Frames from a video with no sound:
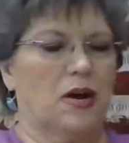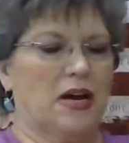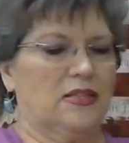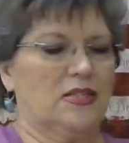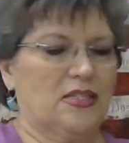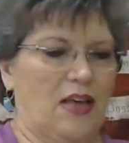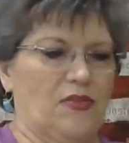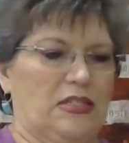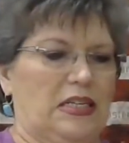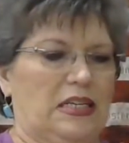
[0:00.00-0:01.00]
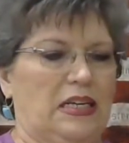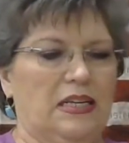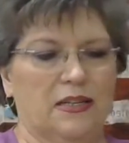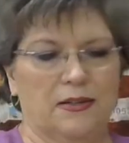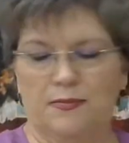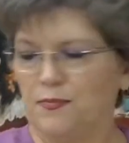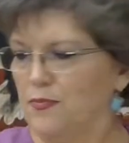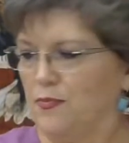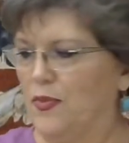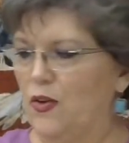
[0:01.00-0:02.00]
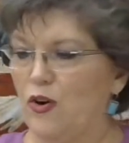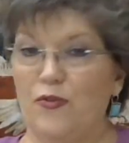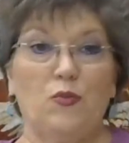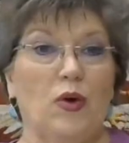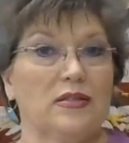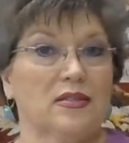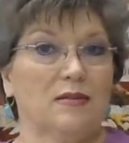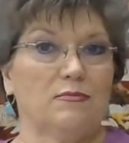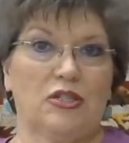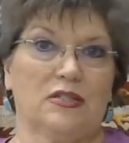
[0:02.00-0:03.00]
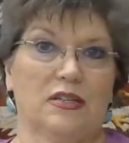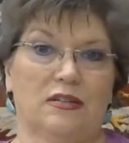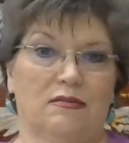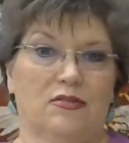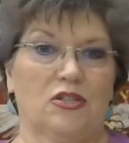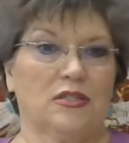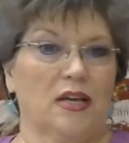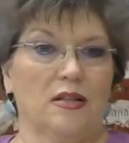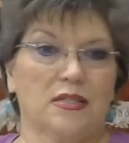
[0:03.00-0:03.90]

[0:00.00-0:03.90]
Mine's 17. Or if you want some, just tell